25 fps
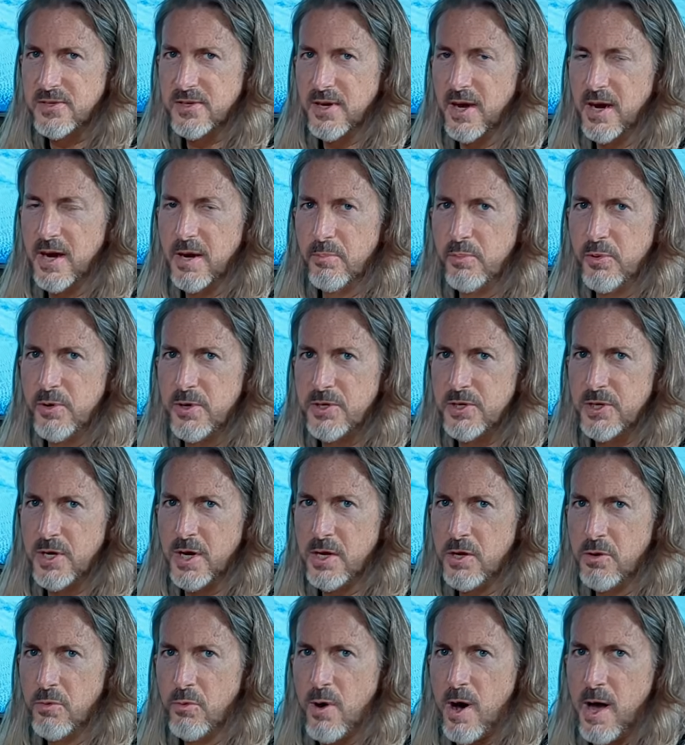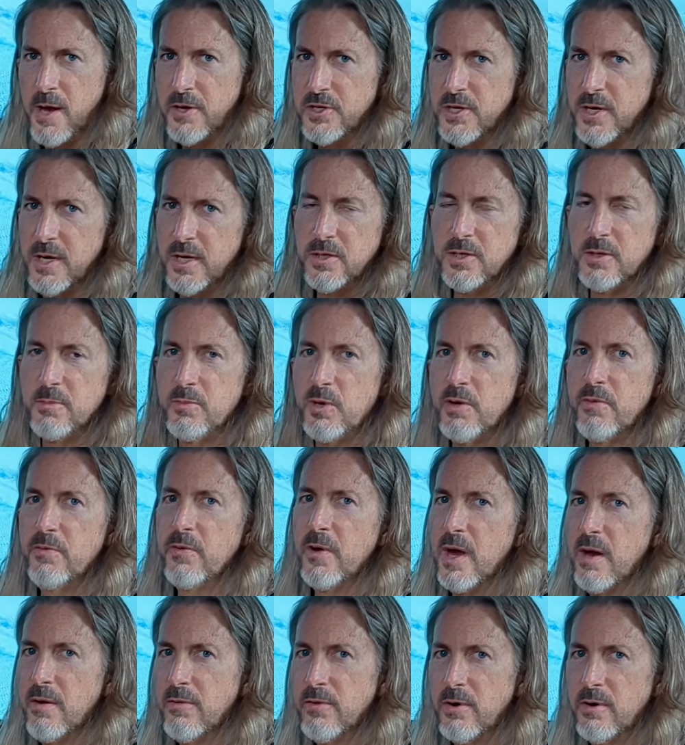I appreciate you watching. Do me a
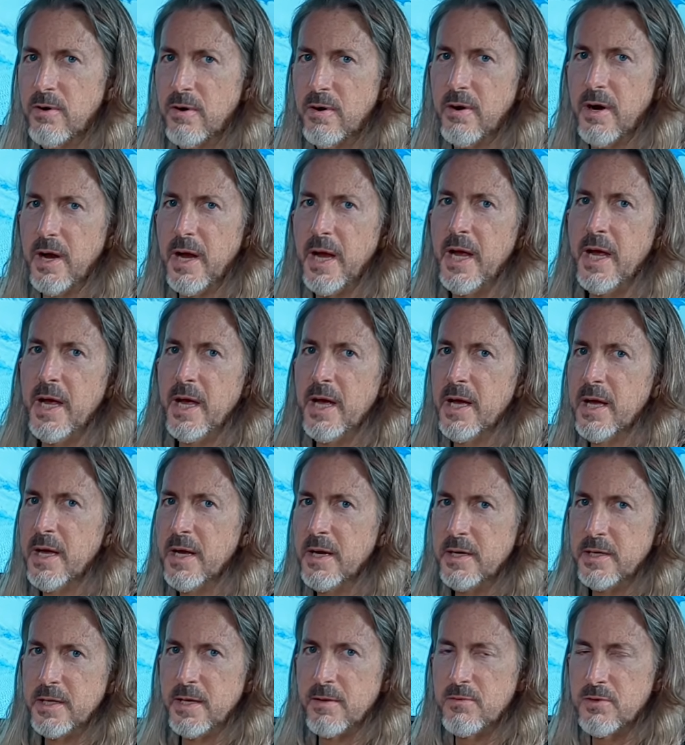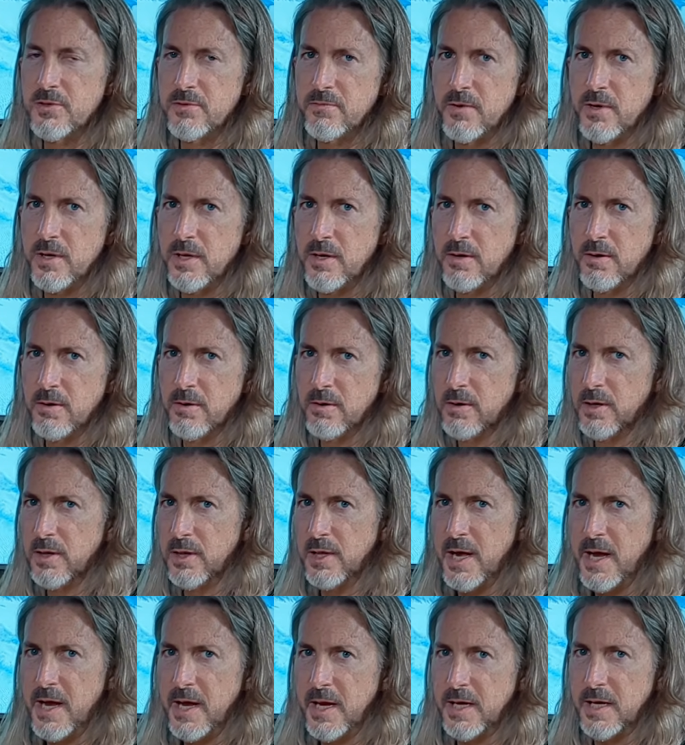favor and give this video a
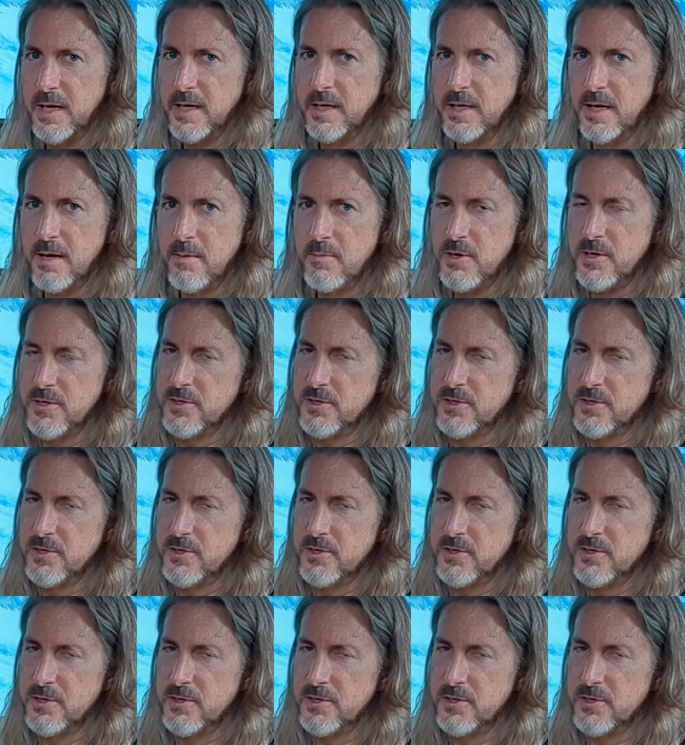like and give me a